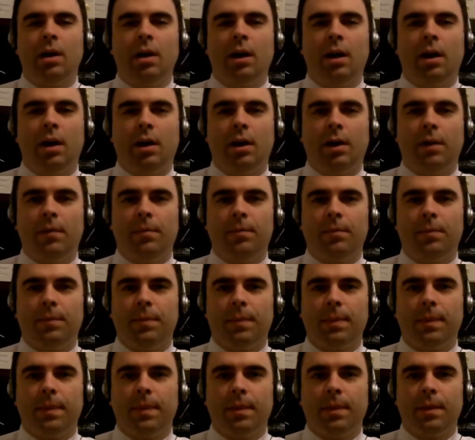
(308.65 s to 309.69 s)

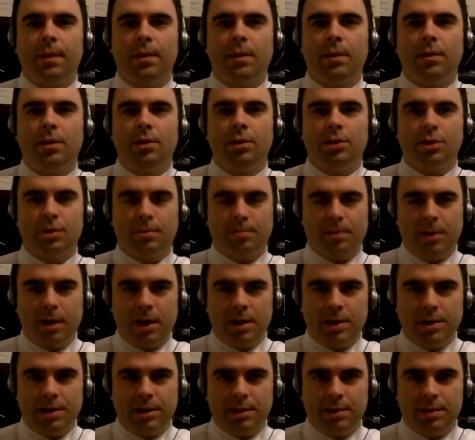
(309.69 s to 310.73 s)
there's a
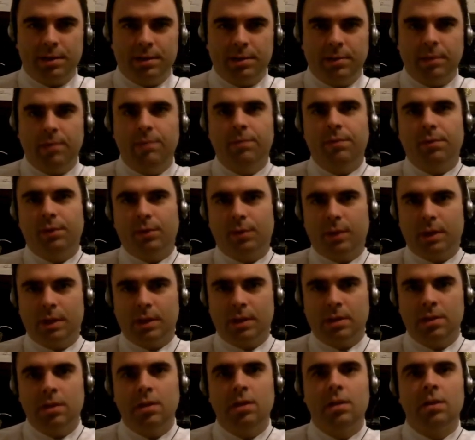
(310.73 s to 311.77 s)
process to
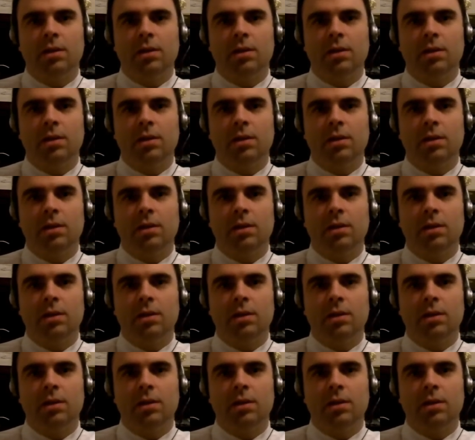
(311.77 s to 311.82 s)
influence.